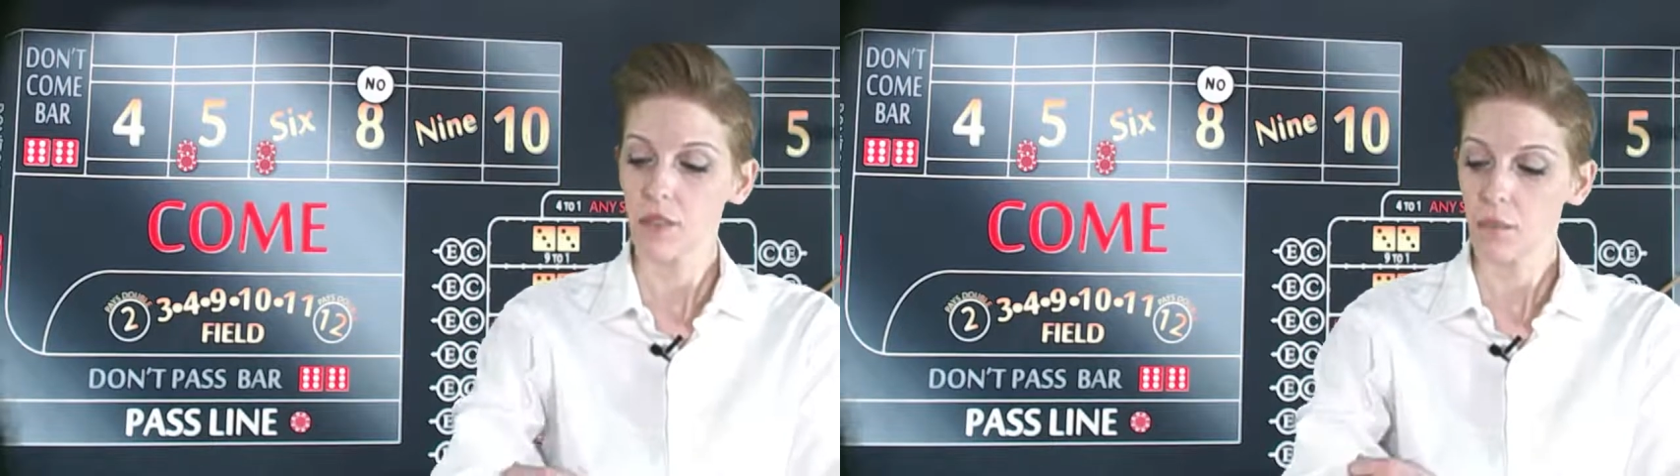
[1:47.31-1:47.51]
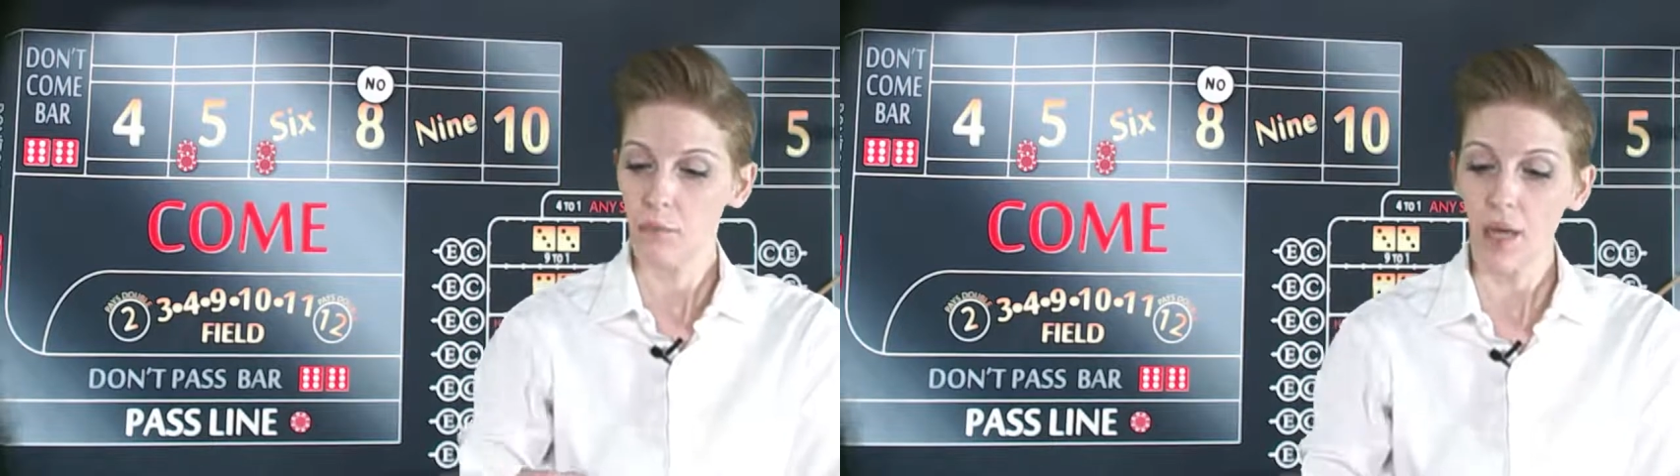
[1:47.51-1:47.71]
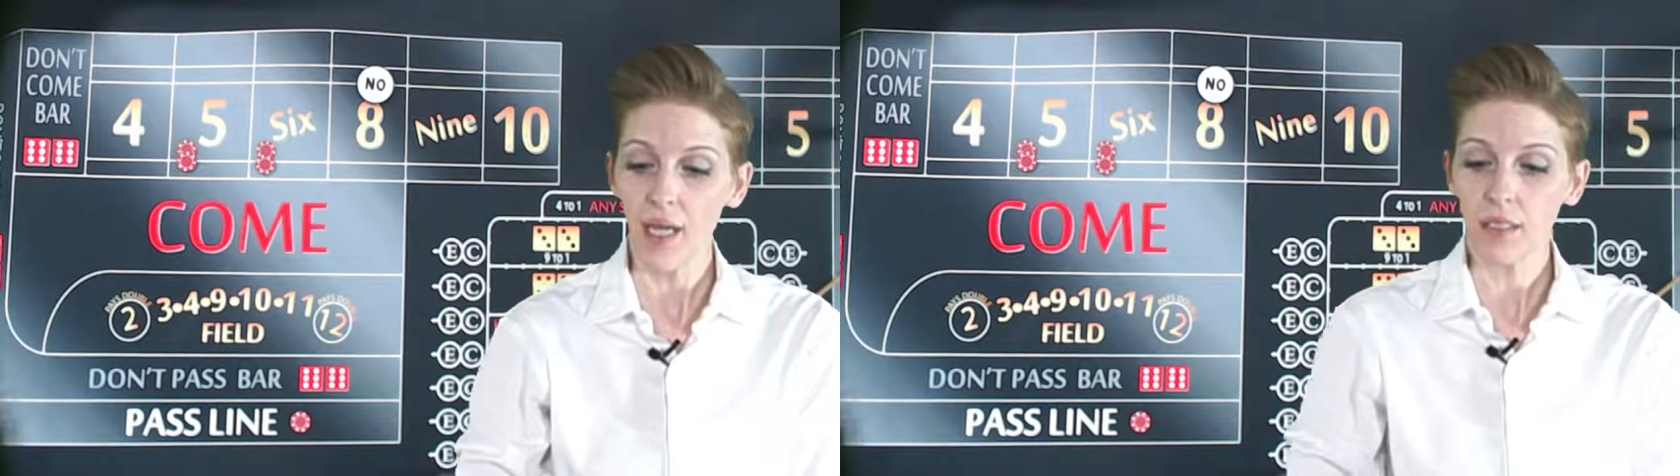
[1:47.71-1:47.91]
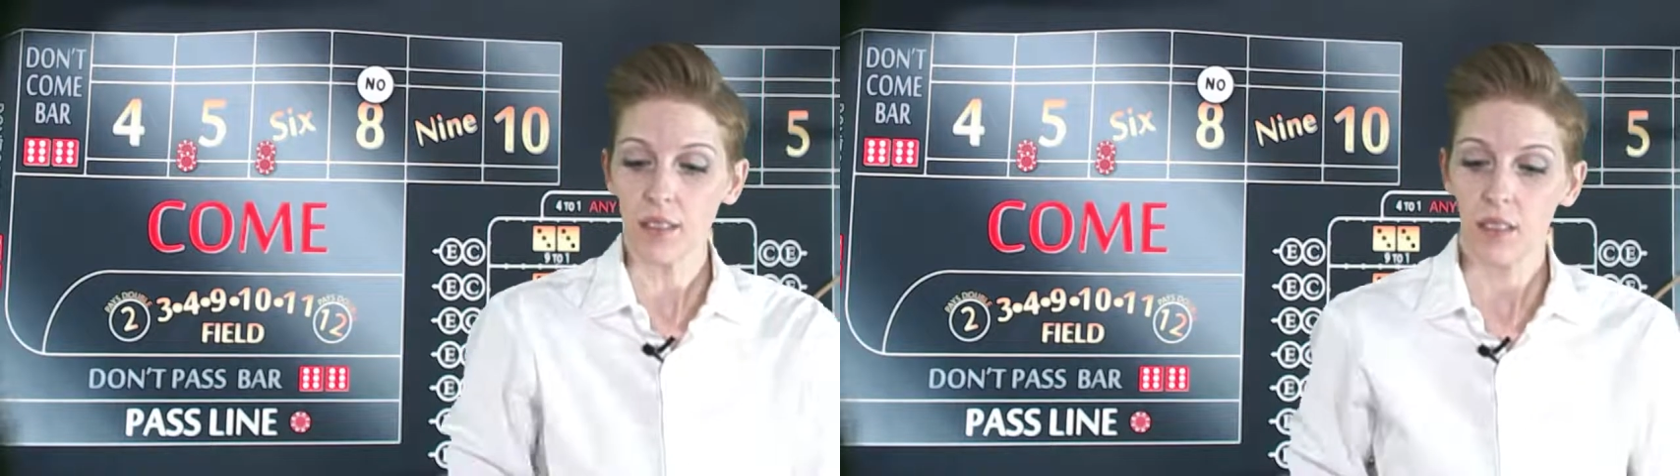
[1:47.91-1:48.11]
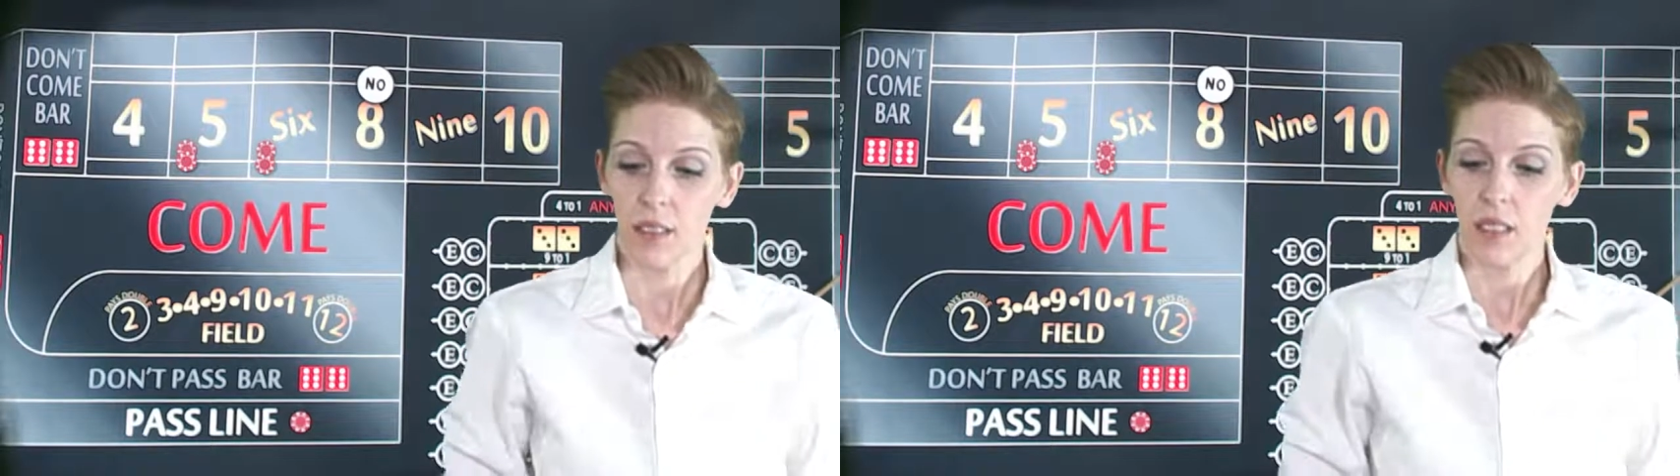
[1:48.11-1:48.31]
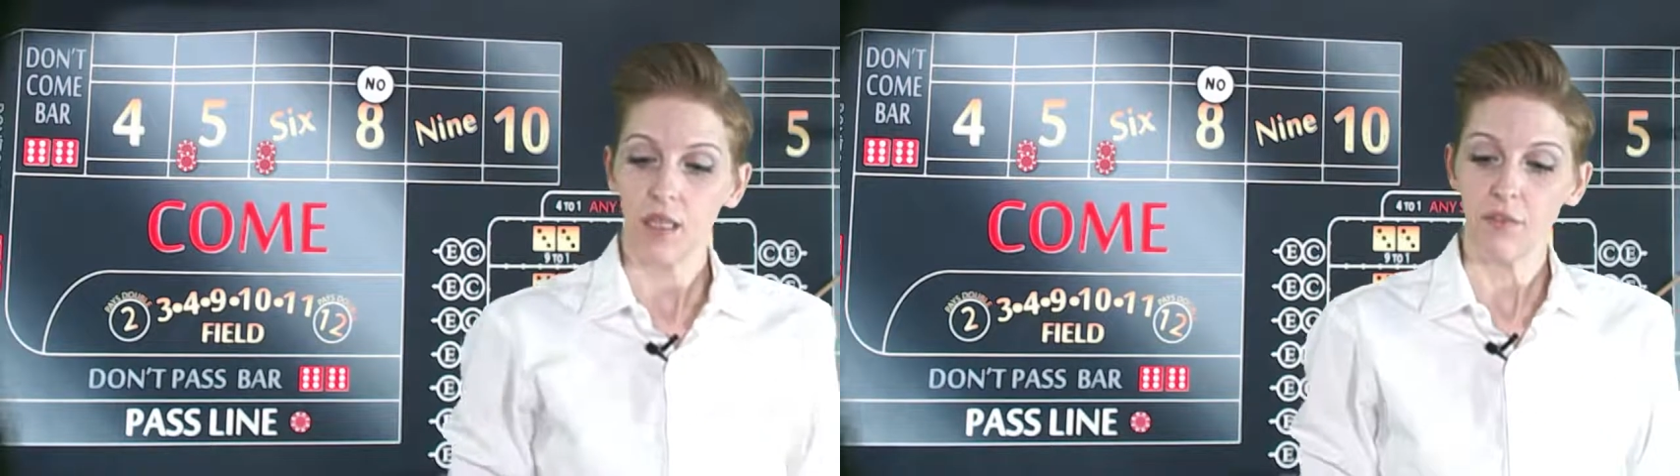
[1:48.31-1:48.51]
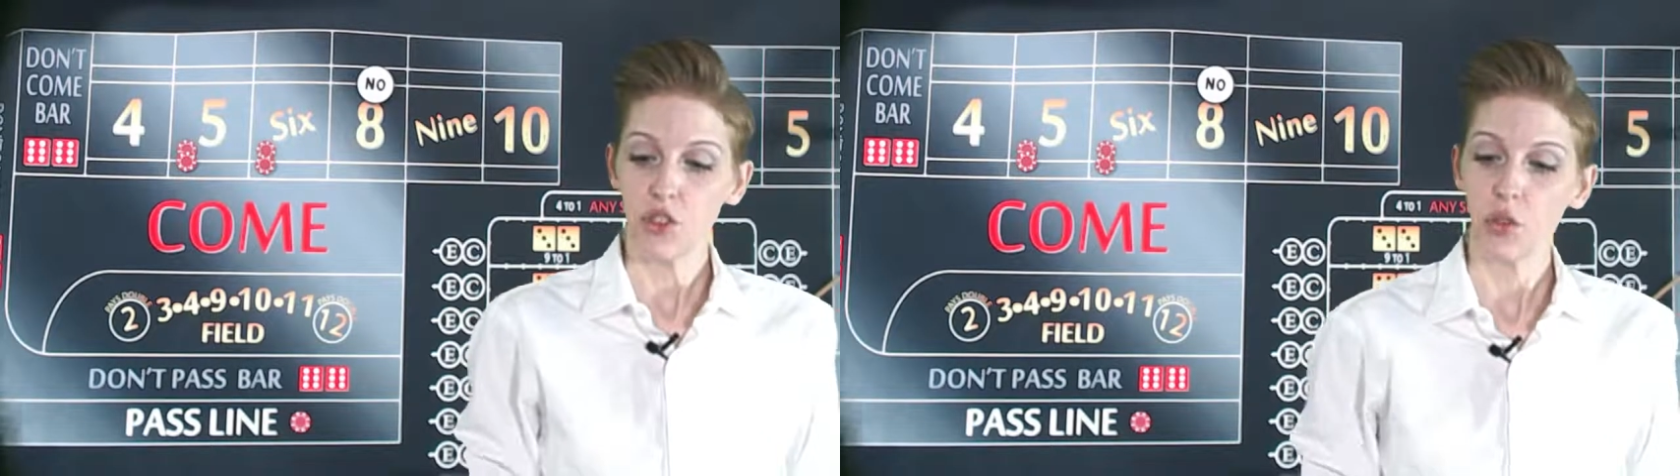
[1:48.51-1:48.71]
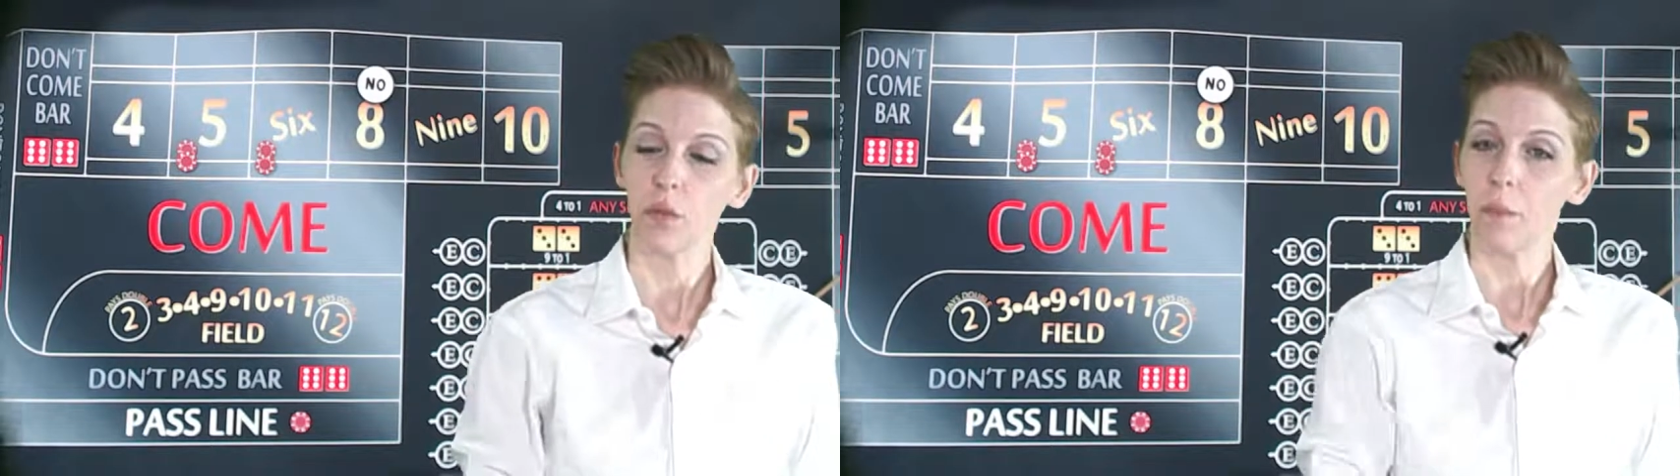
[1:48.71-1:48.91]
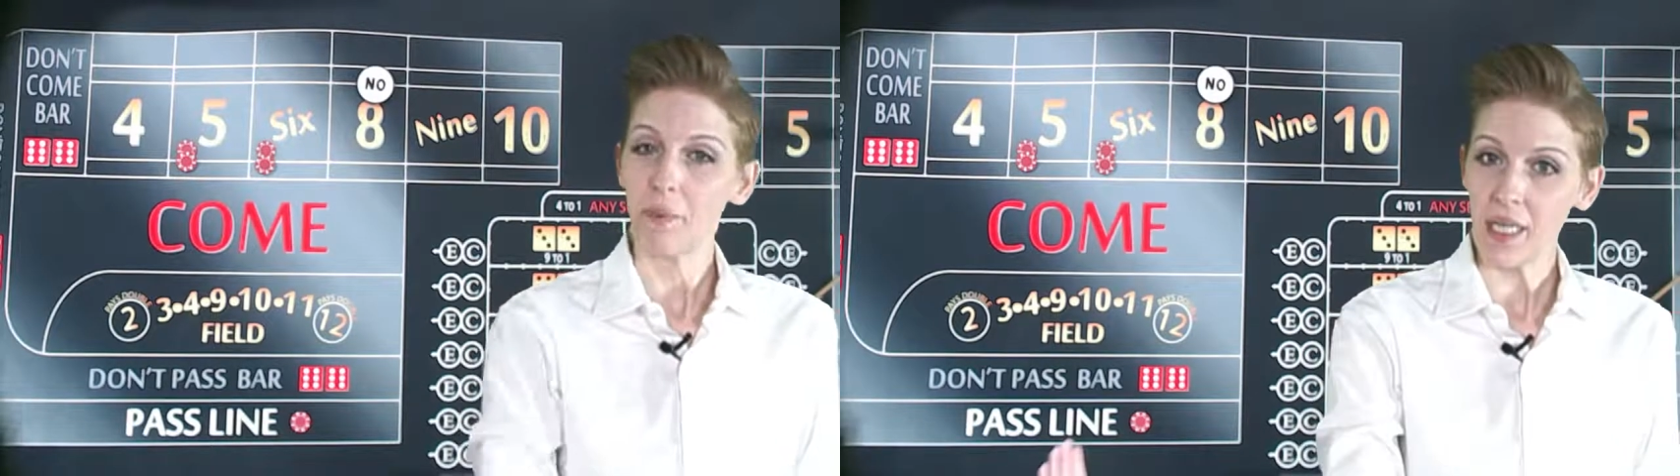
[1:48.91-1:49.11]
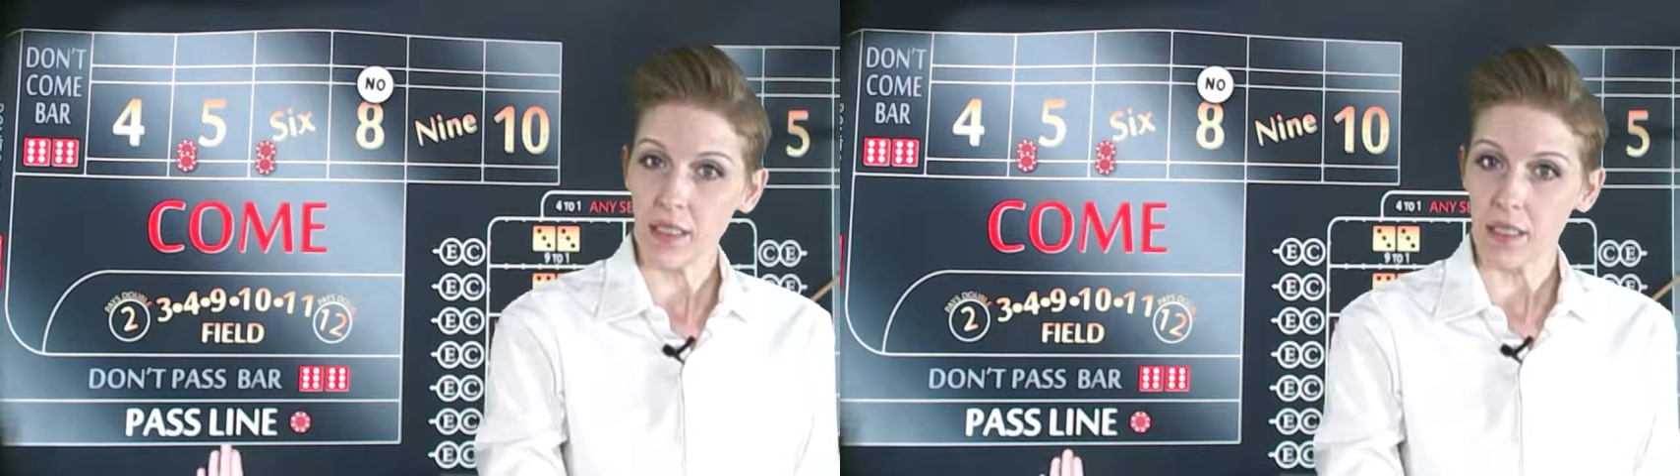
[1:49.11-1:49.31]
But if the shooter
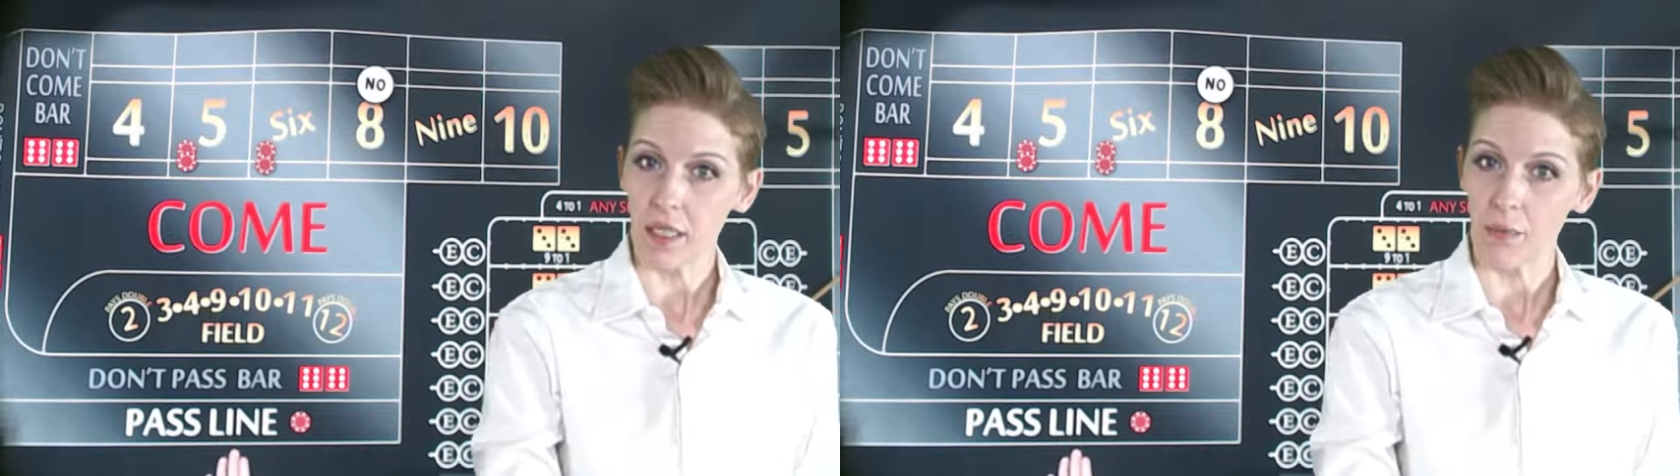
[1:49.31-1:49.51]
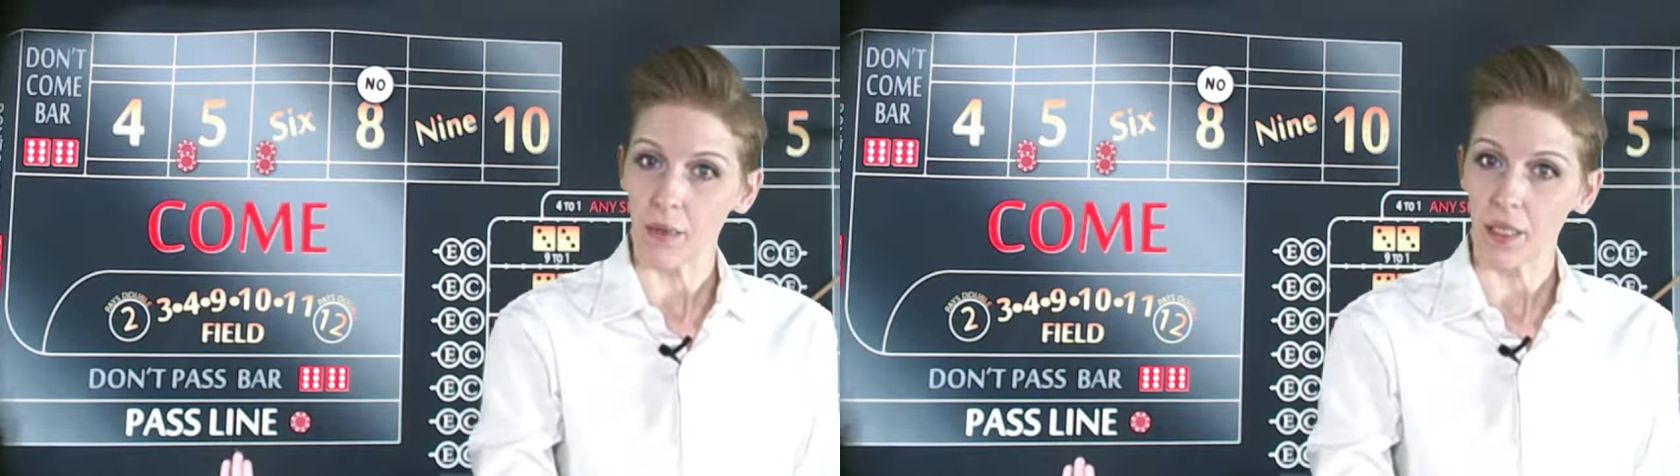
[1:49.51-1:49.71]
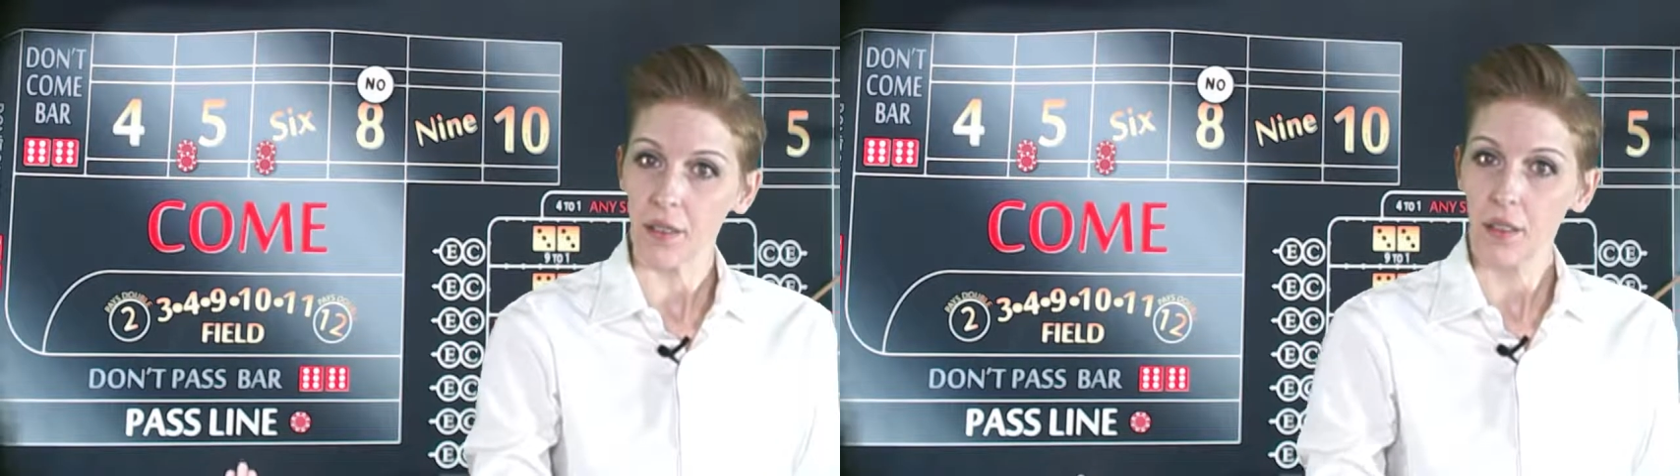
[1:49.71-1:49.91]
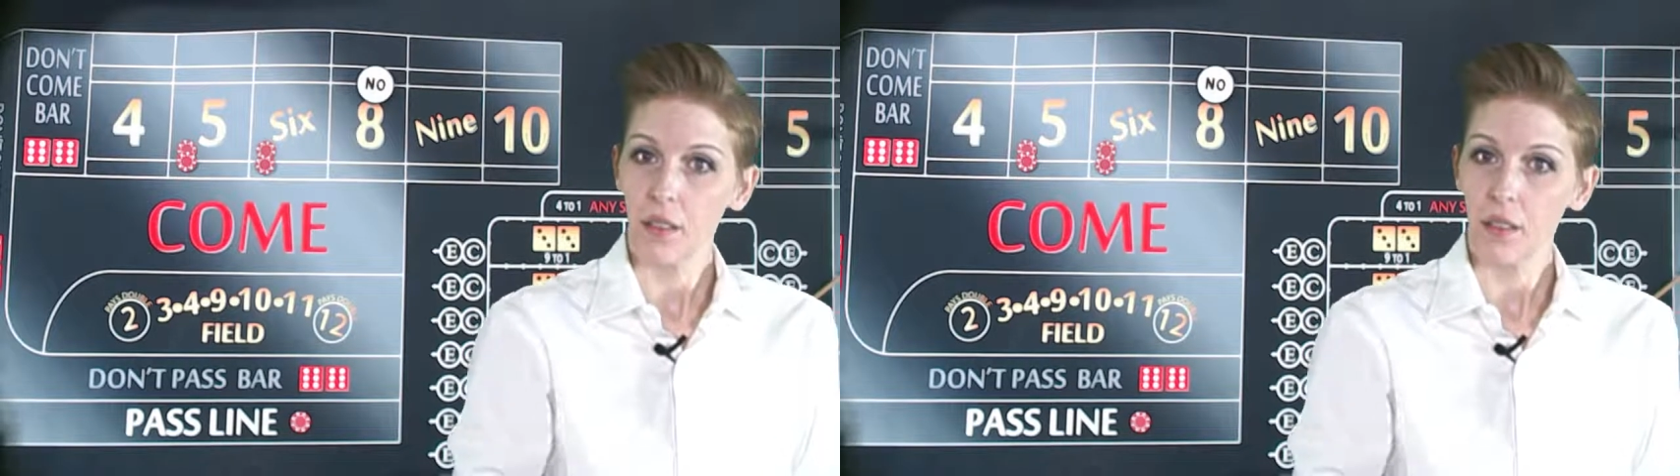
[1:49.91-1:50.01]
repeats the number,